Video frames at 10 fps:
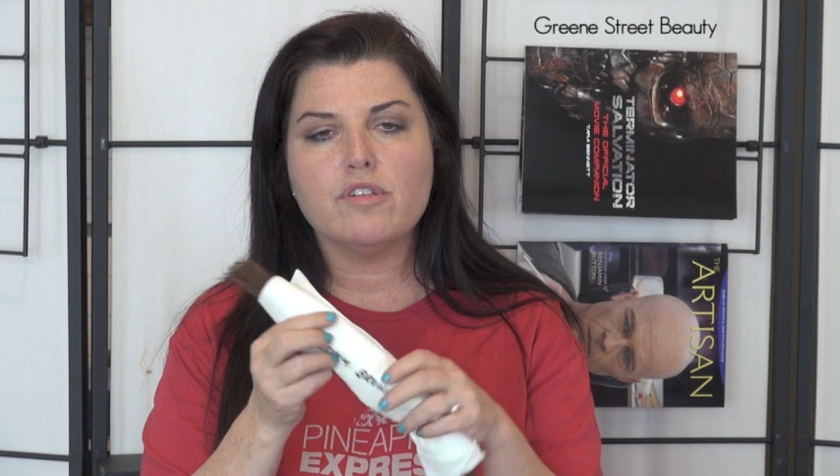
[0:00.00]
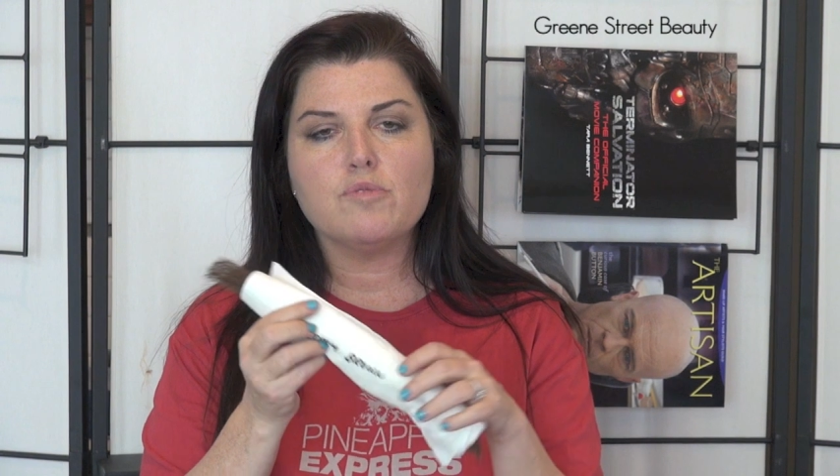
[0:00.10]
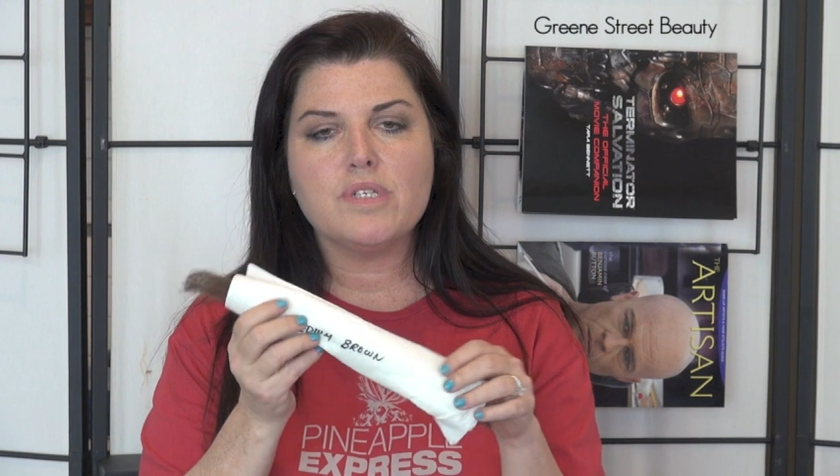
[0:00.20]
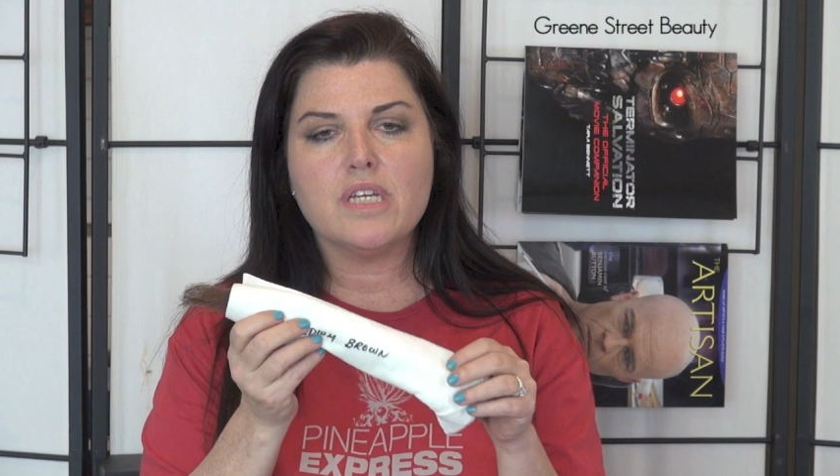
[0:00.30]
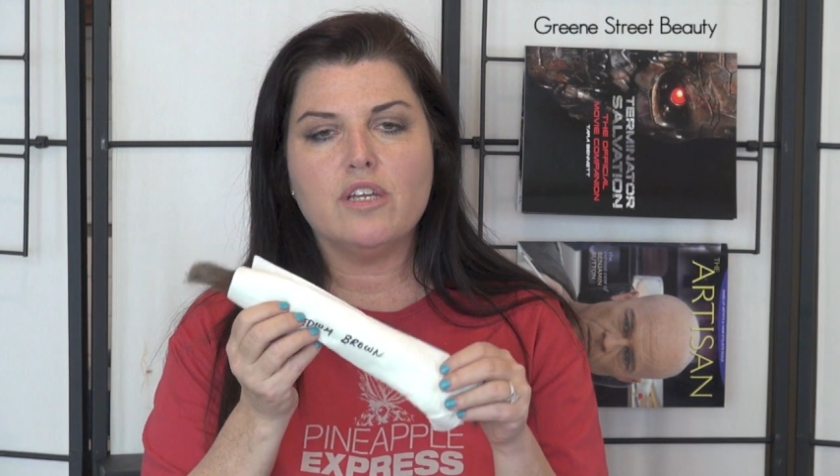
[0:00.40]
this
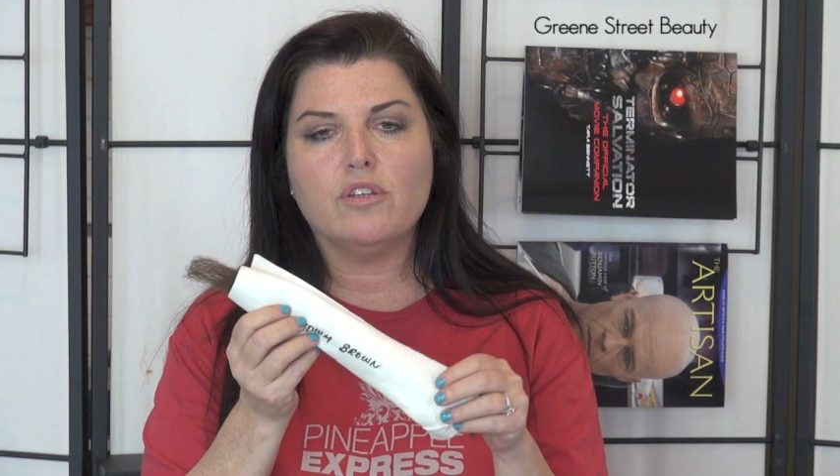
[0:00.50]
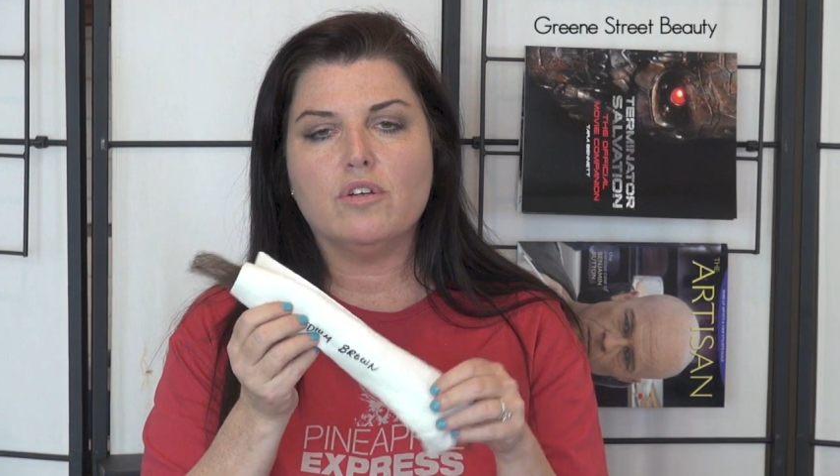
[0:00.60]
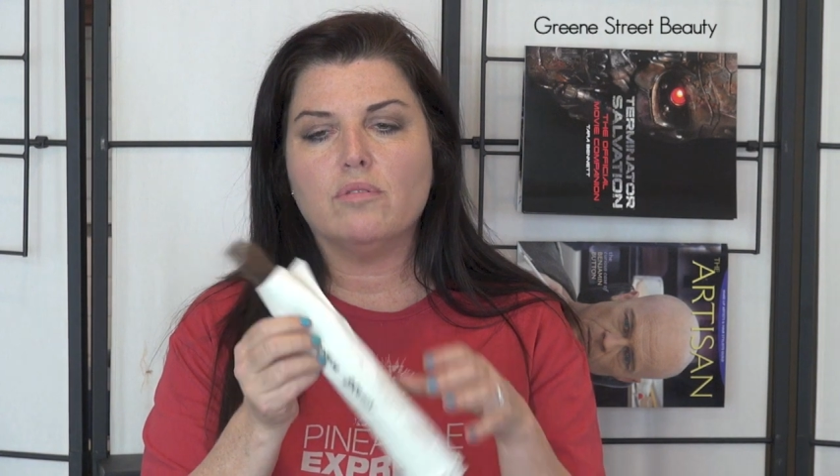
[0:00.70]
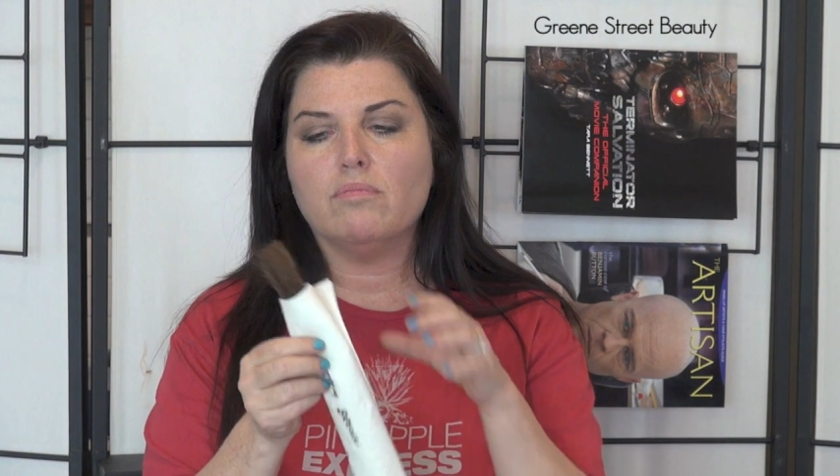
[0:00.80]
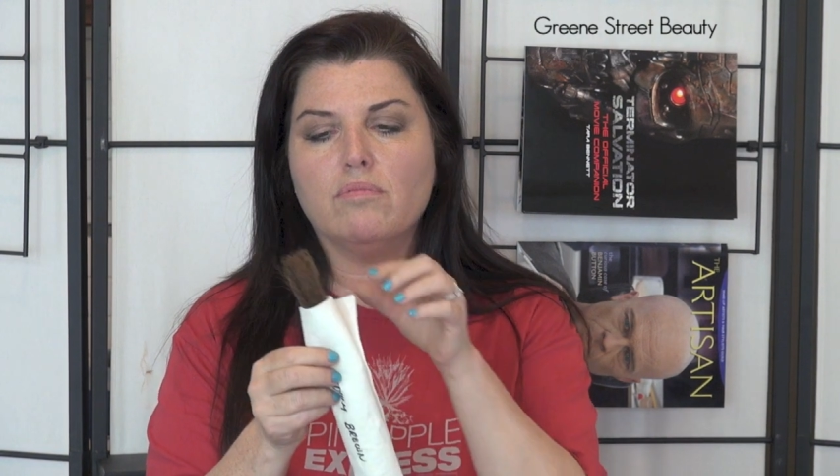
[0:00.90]

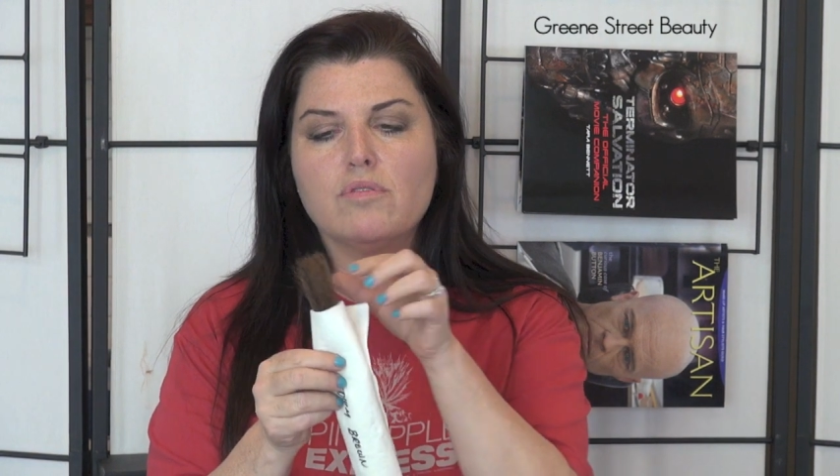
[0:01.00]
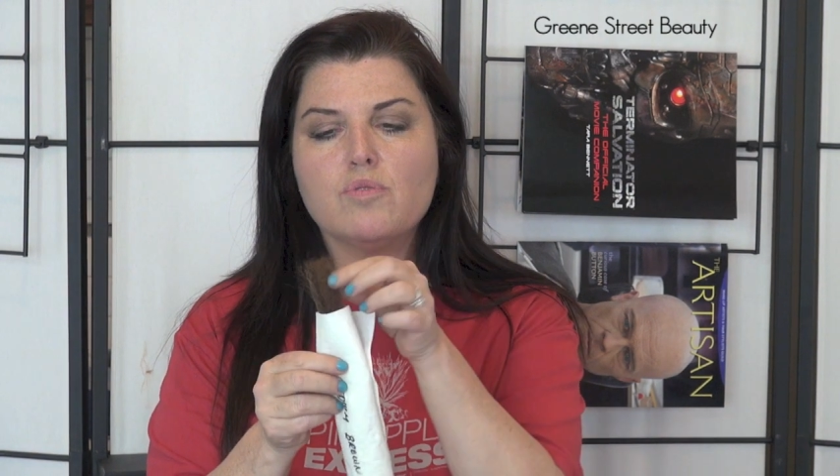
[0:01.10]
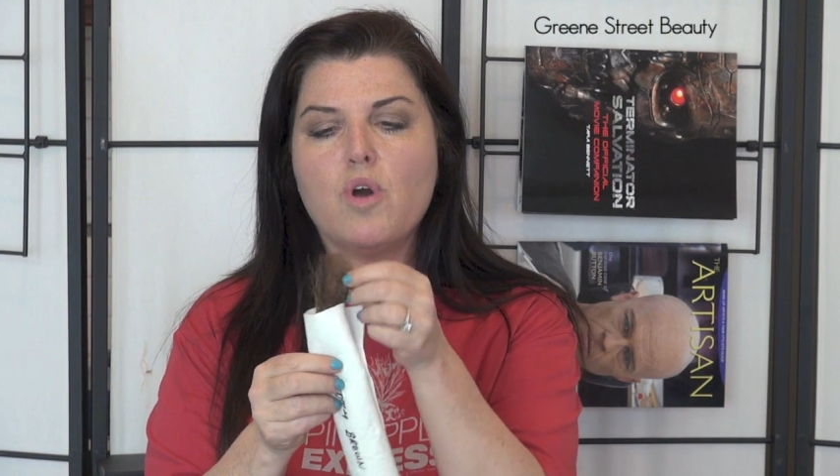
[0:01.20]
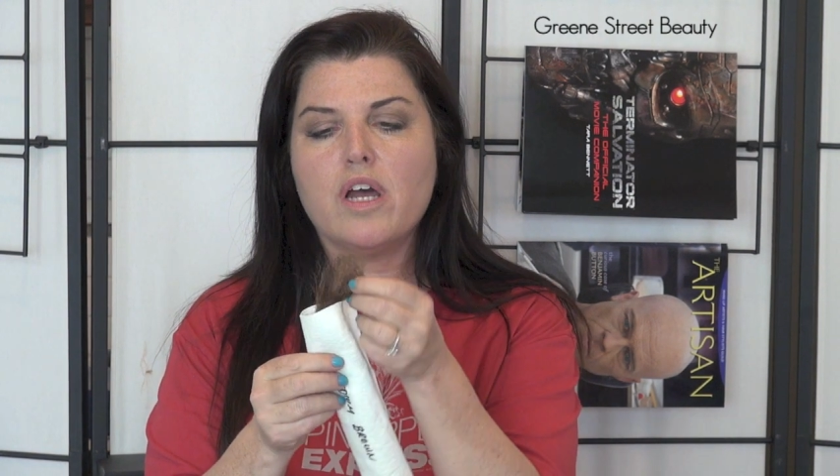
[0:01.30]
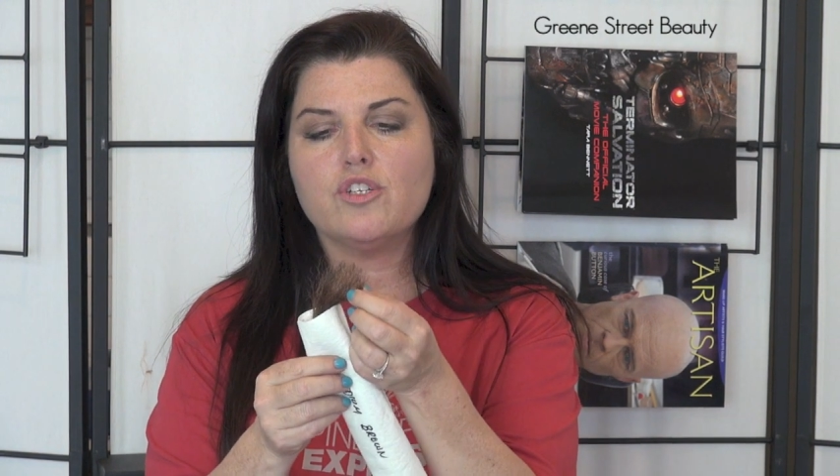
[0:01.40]
particular
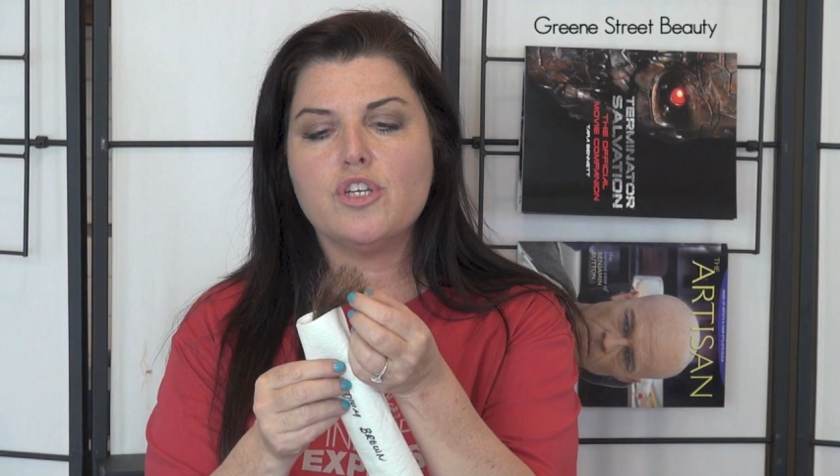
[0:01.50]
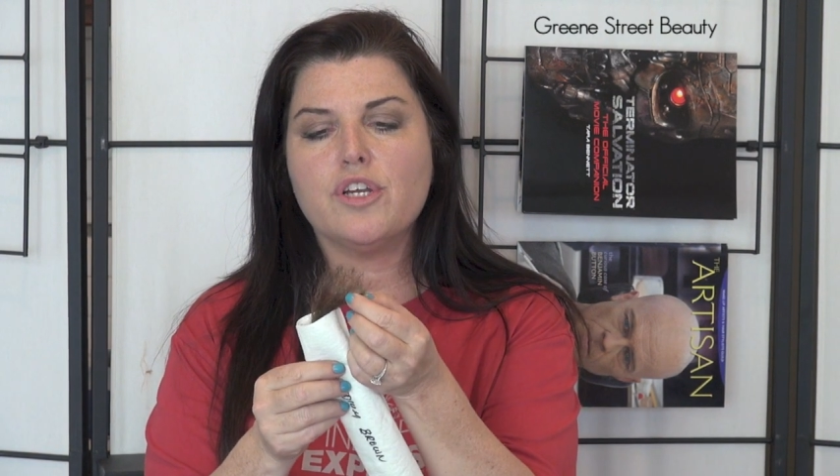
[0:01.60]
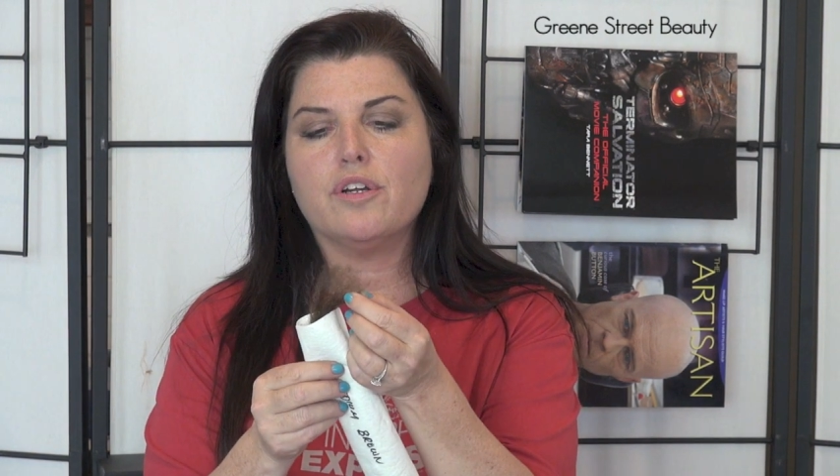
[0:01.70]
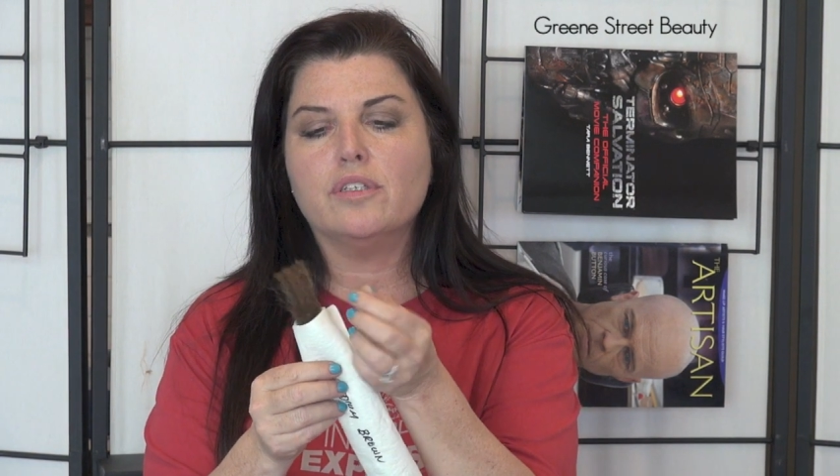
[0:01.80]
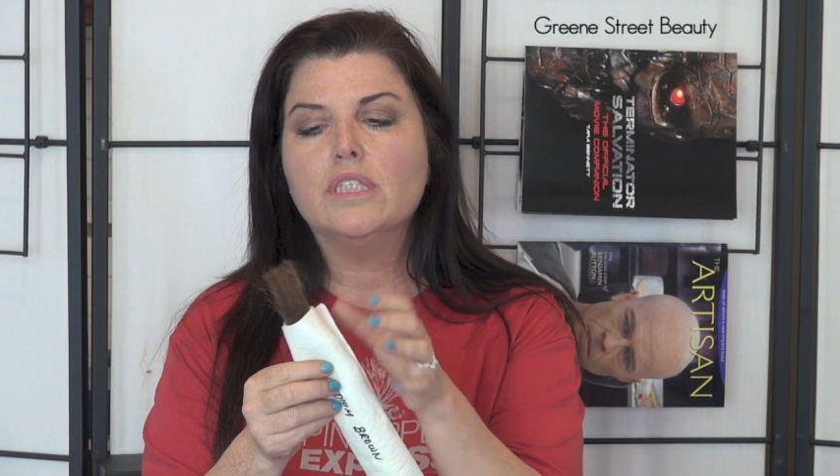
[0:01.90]
swatch here.